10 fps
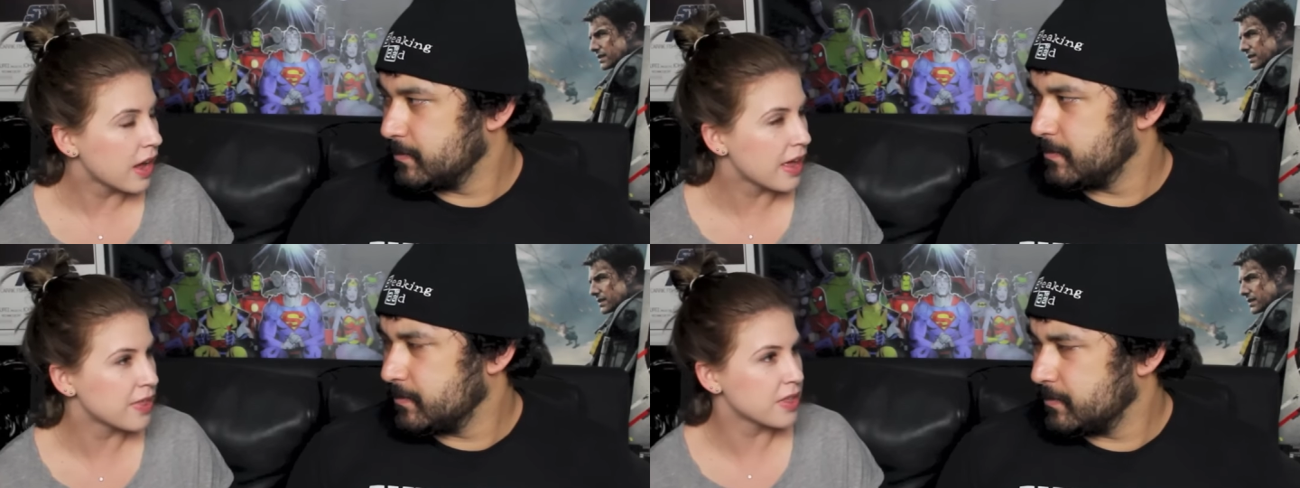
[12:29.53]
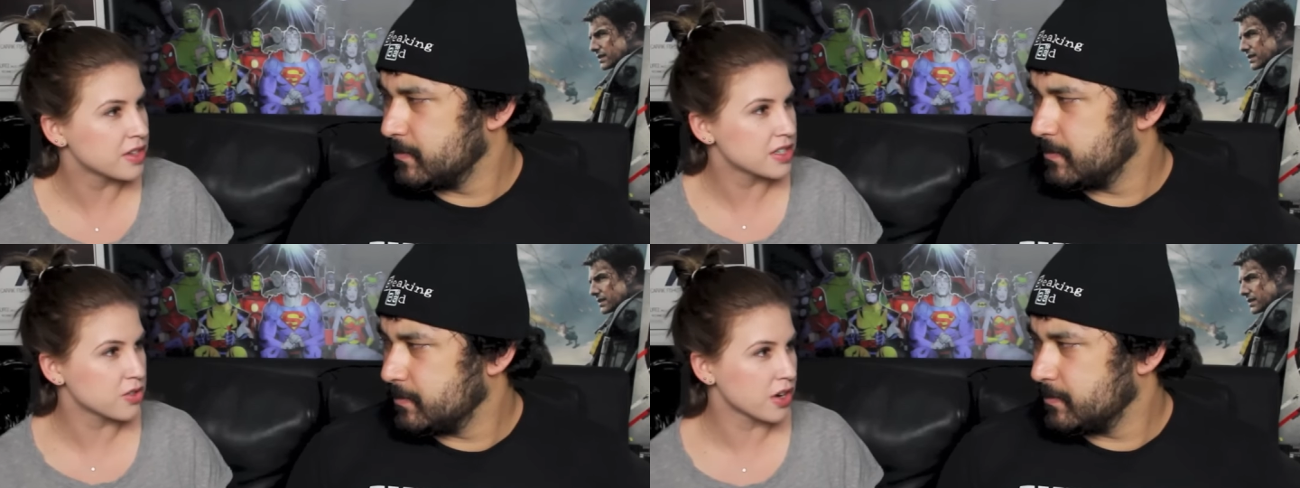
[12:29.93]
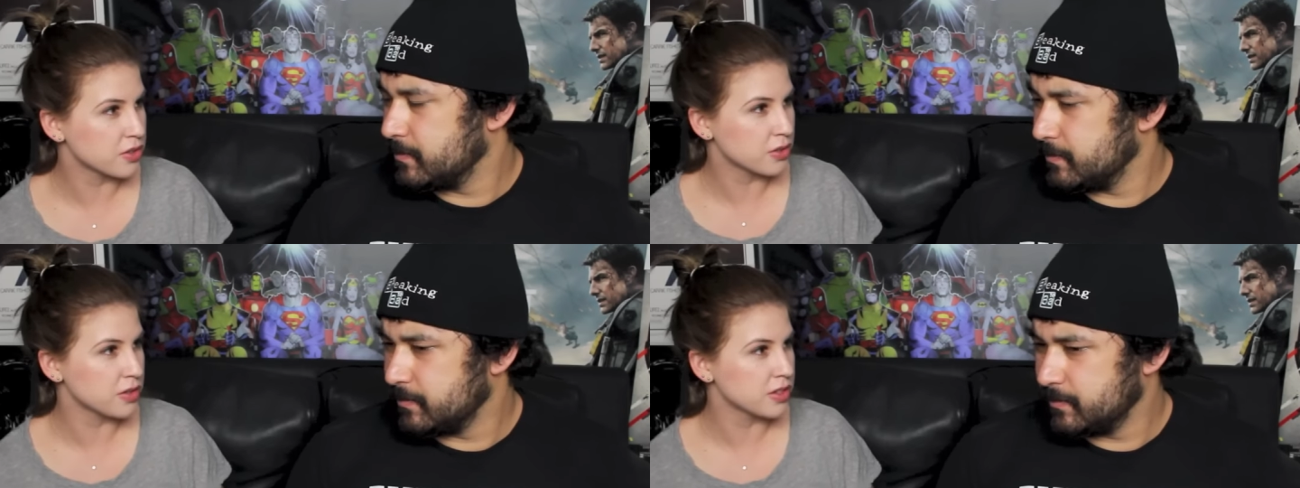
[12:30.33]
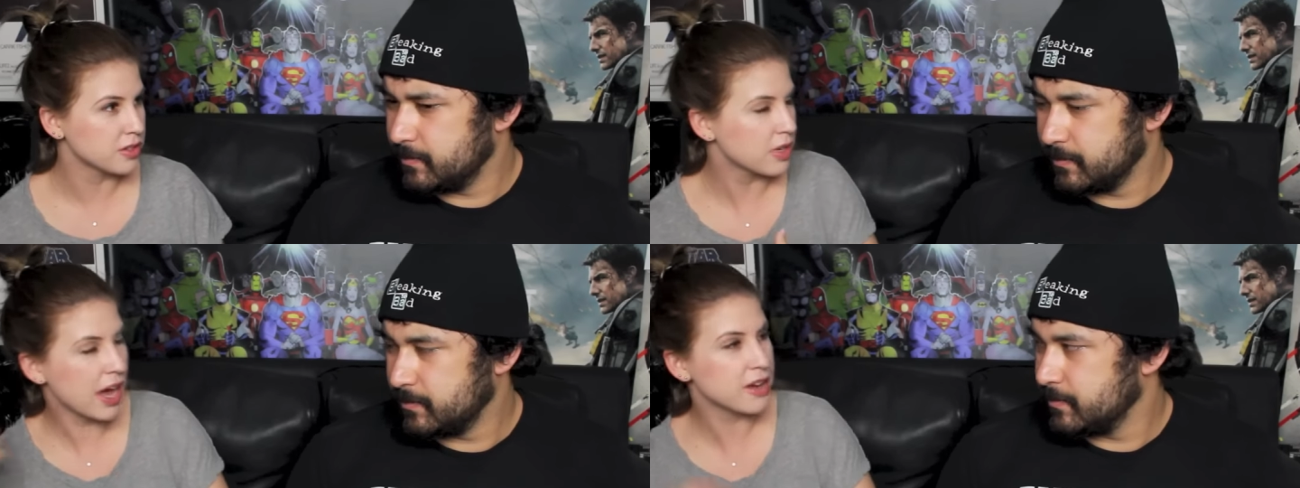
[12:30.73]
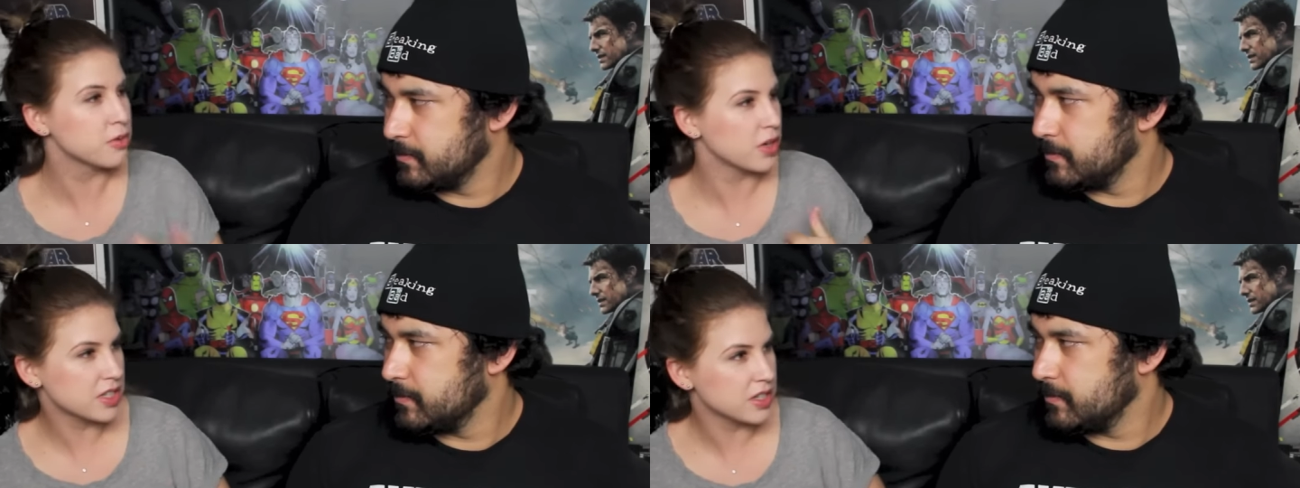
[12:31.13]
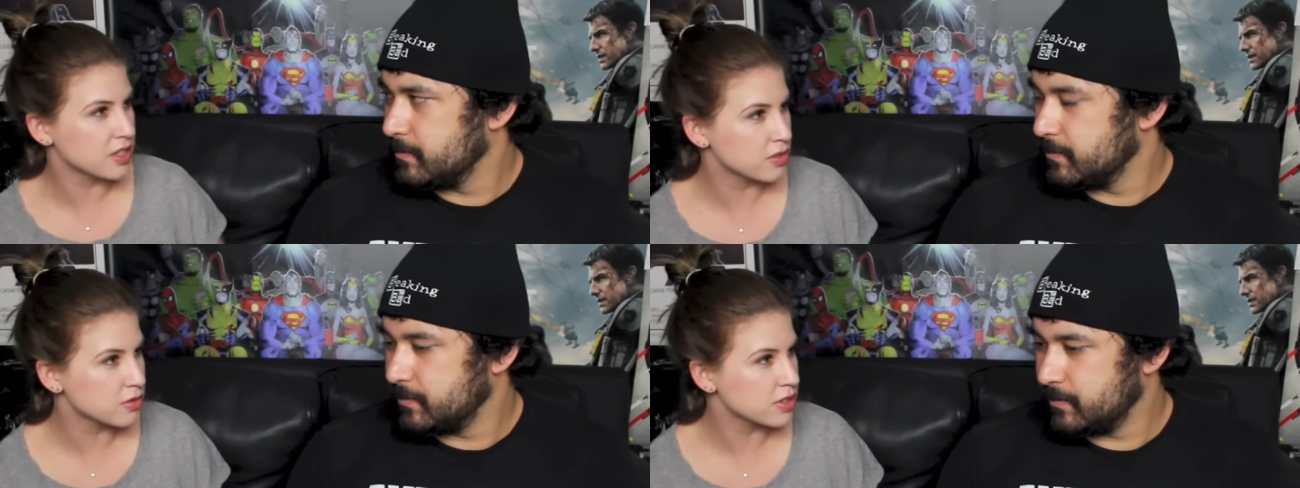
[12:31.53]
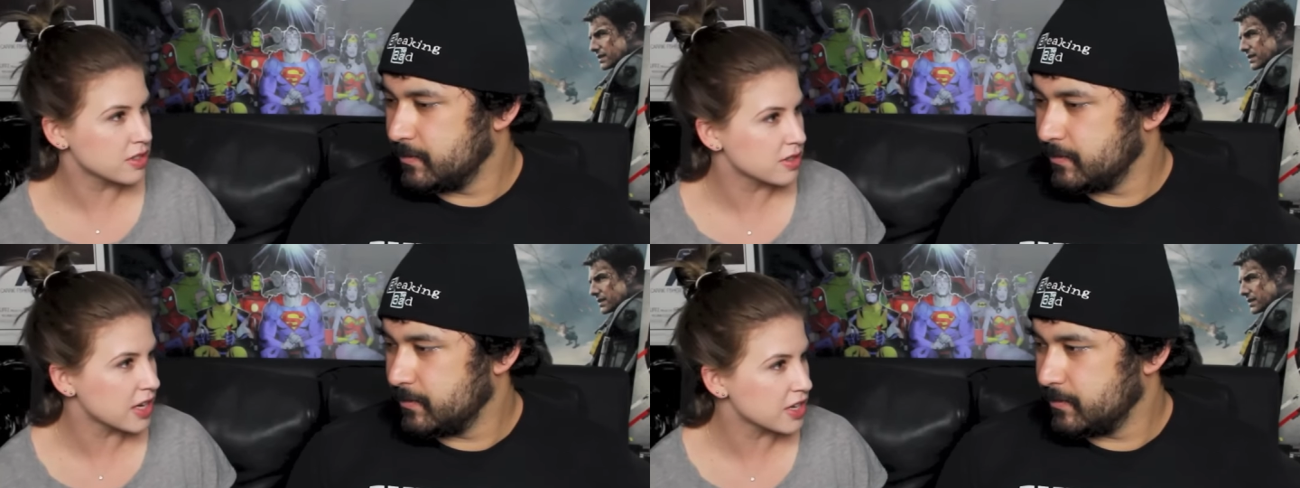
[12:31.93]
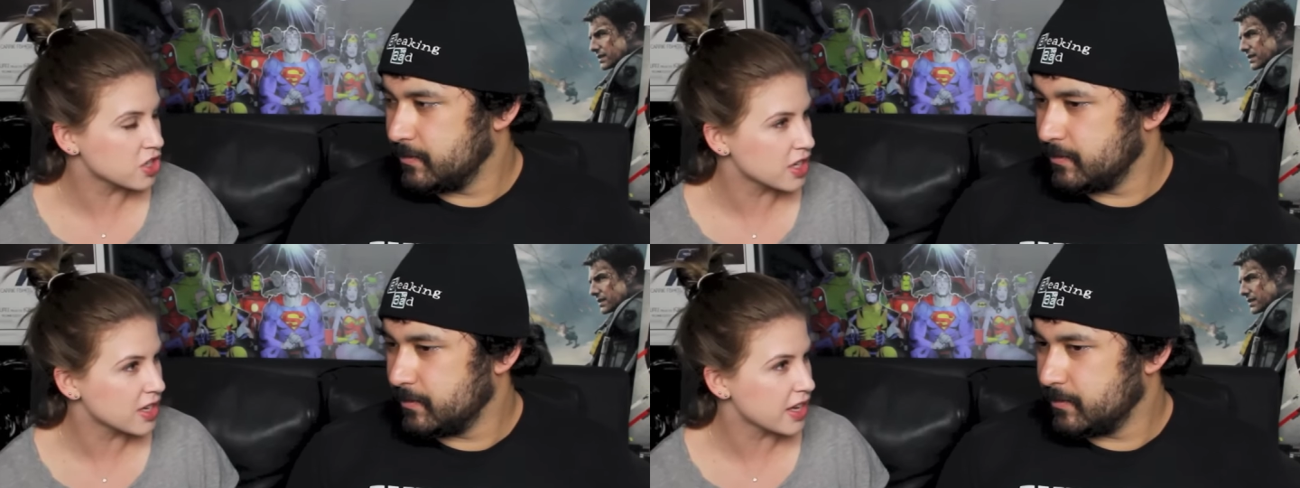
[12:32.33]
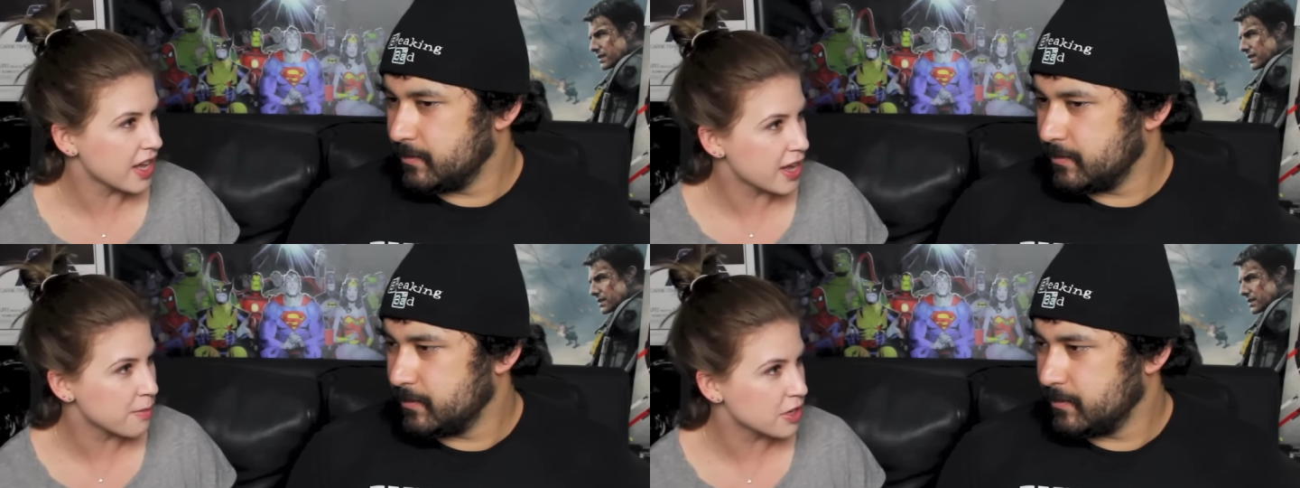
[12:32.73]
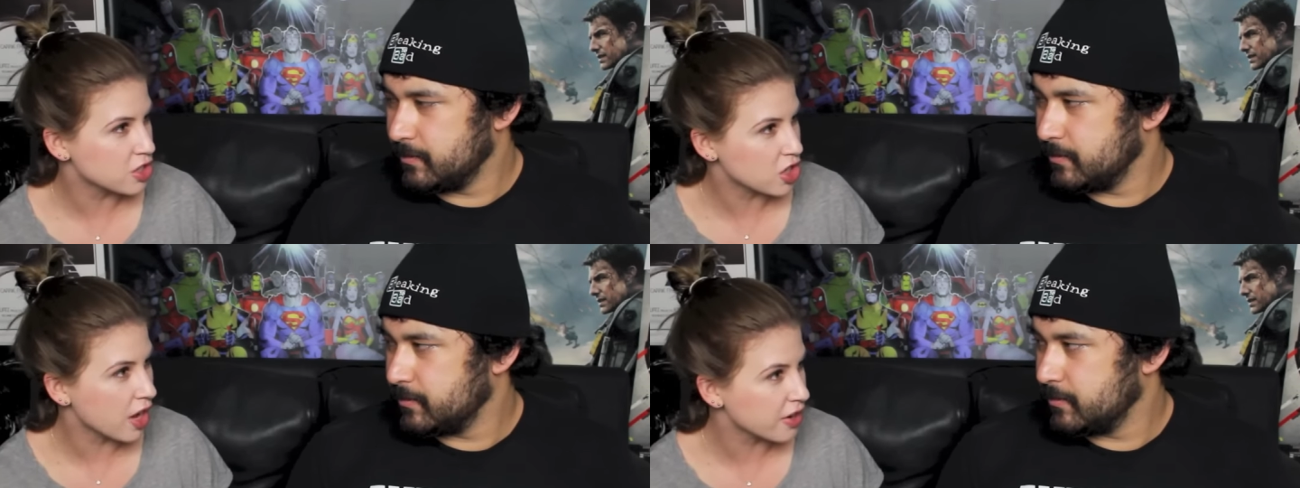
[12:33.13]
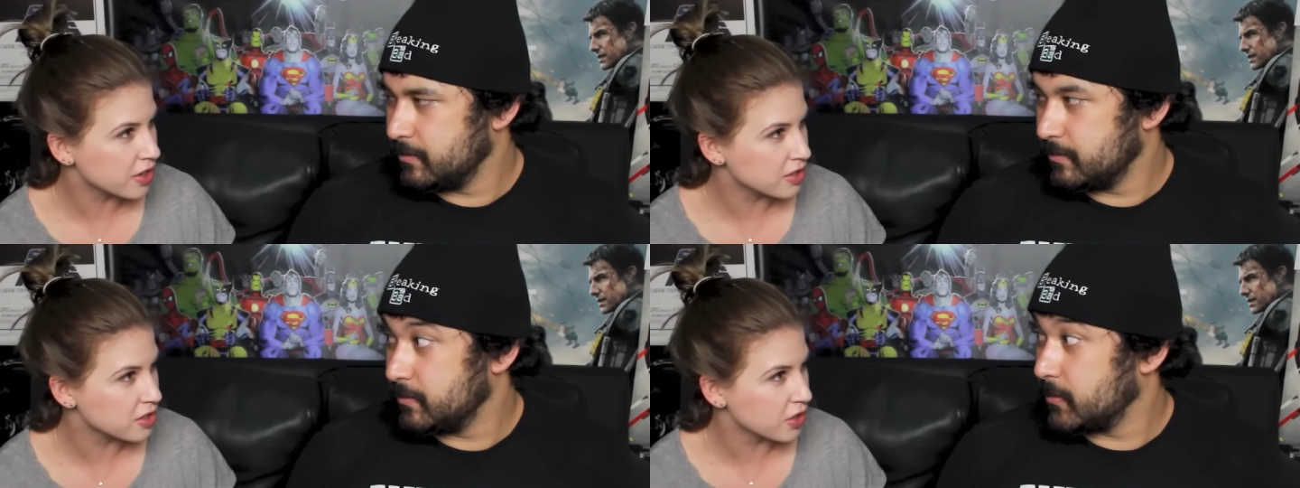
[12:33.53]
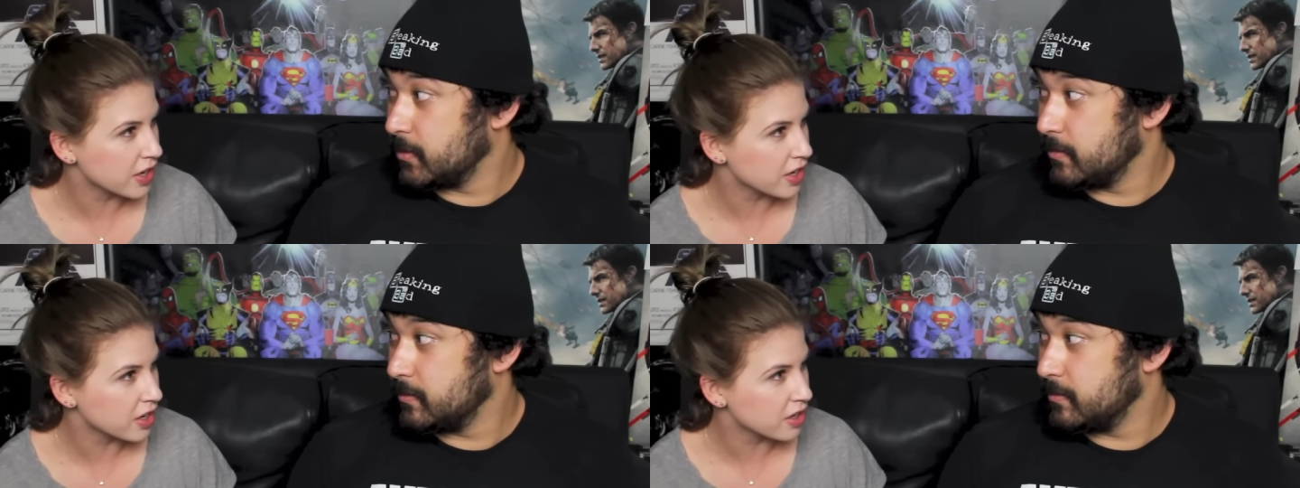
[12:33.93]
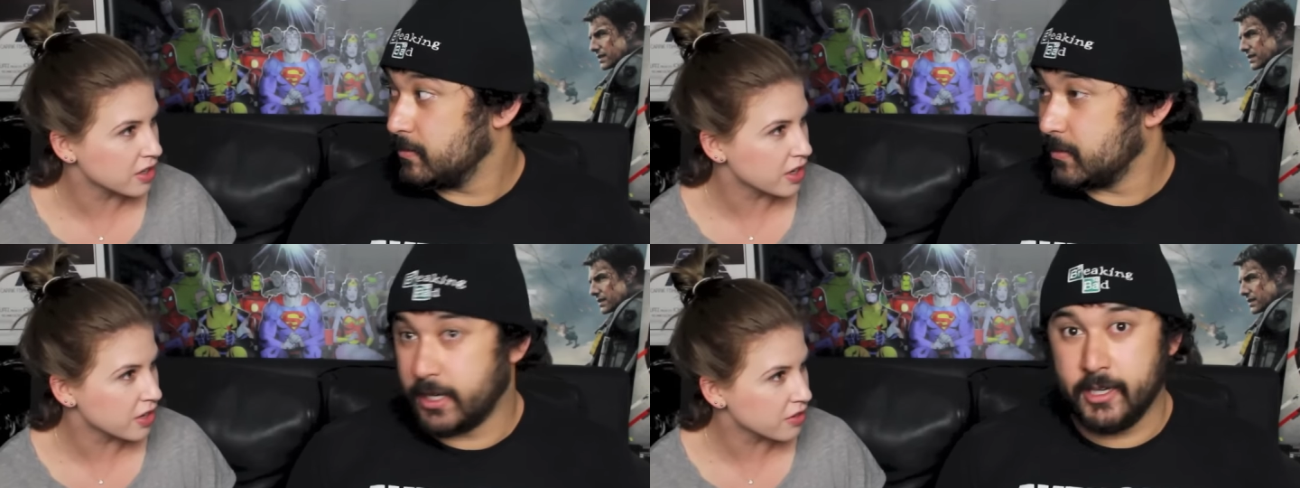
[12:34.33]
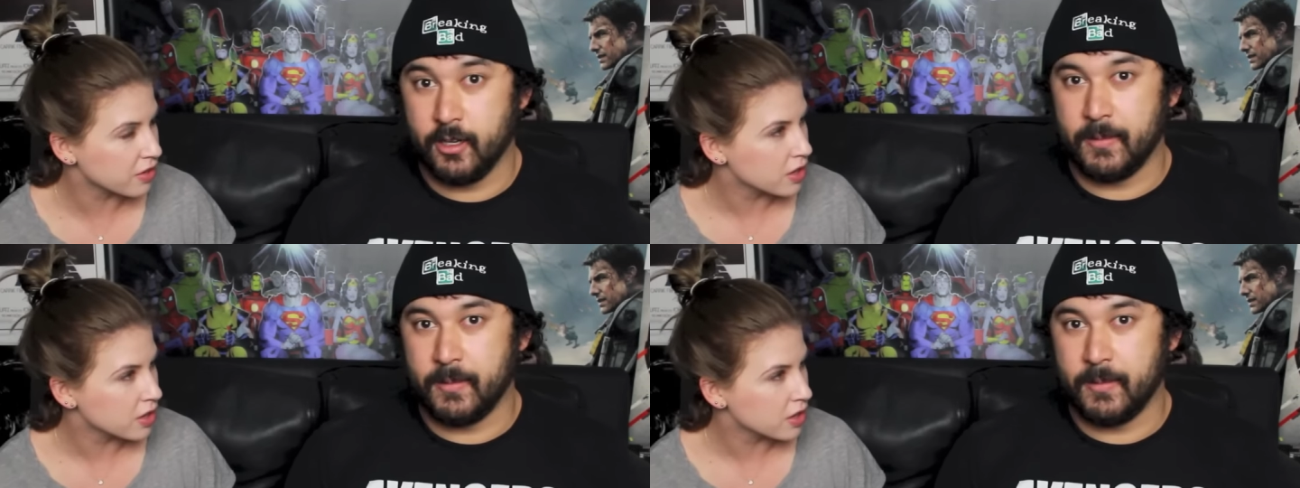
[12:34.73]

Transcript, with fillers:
Speaker 1: and the disgruntled guy who worked in the news station, and he came and he shot her during her.
Speaker 2: I didn't know